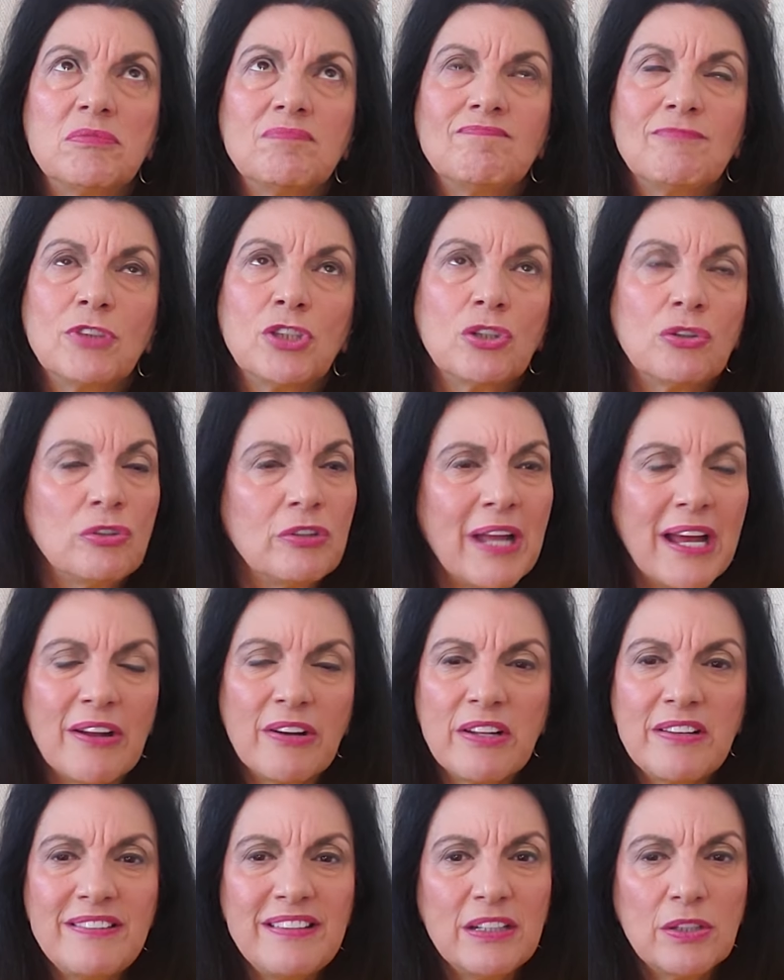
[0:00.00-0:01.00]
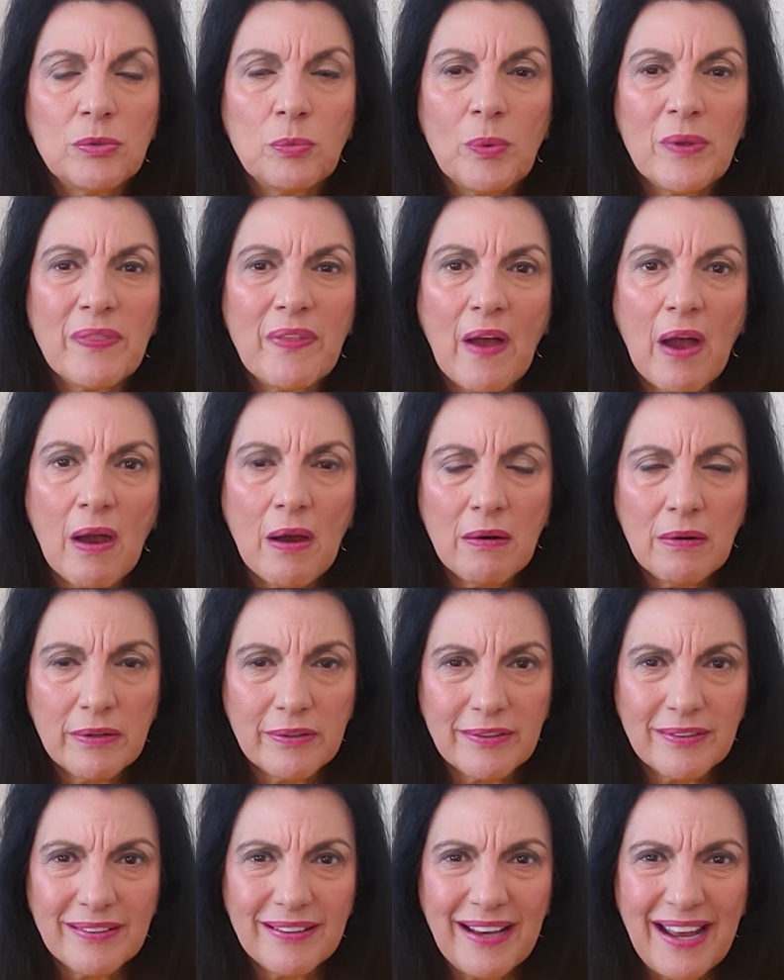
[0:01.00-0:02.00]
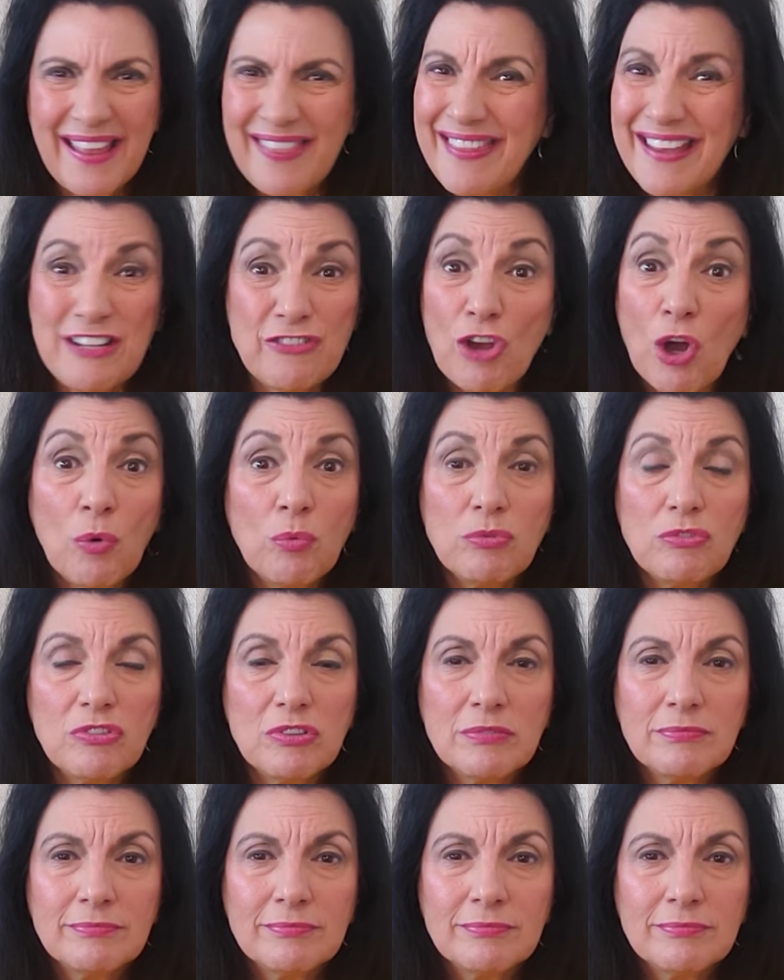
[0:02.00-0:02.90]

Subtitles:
learn how to deal with the hard? And they don't.